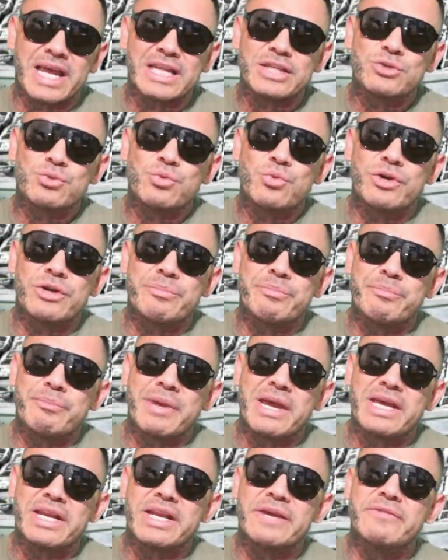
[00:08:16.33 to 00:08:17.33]
that's what
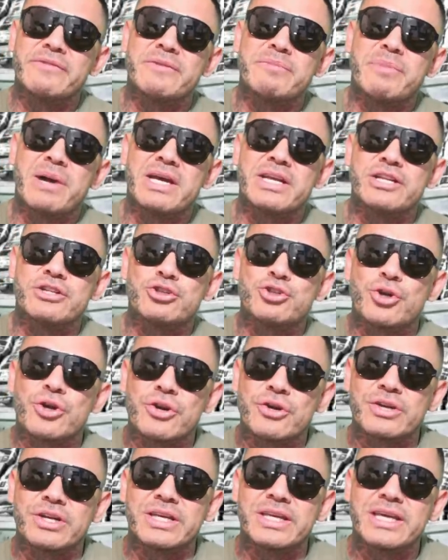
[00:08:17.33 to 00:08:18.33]
made everybody
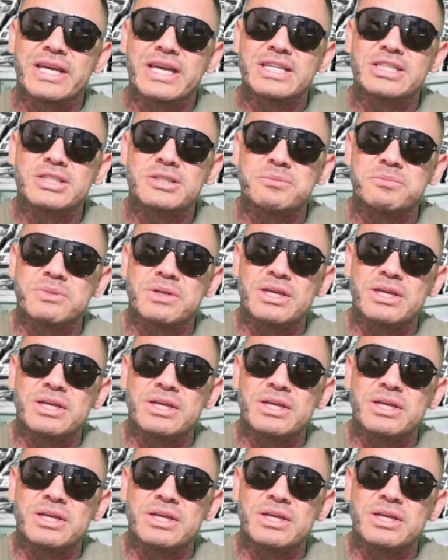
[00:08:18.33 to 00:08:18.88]
turn against